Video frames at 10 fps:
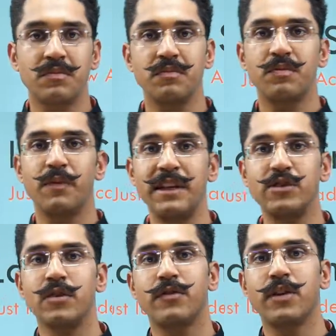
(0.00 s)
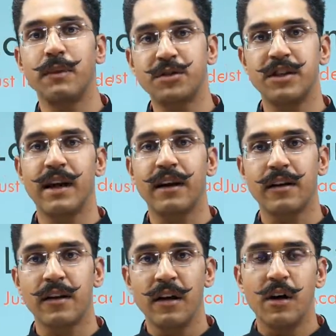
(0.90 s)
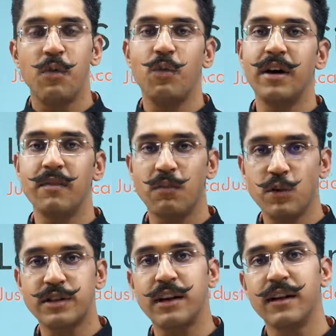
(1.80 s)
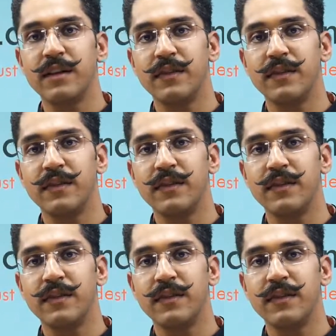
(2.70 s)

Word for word: Prevention of Corruption Act, where mostly